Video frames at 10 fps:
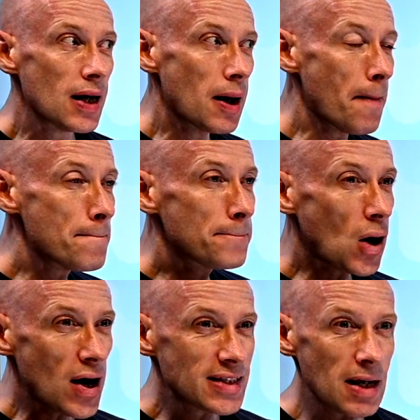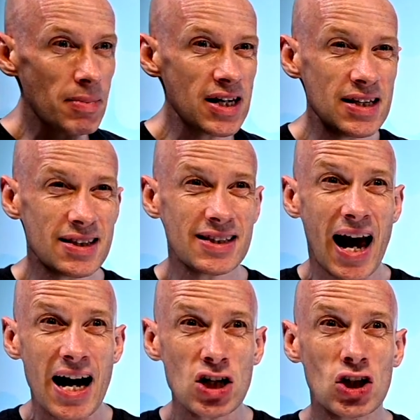Um, Bicep it's
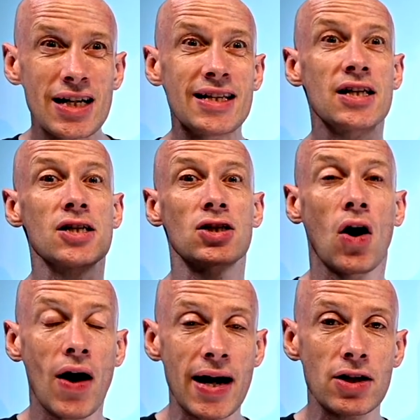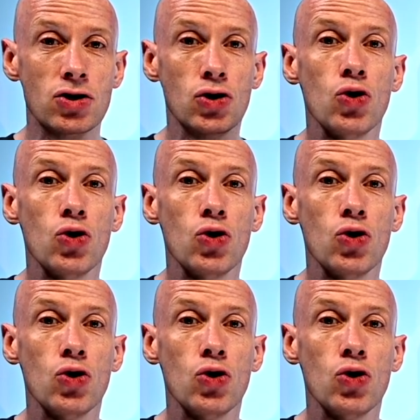actually designed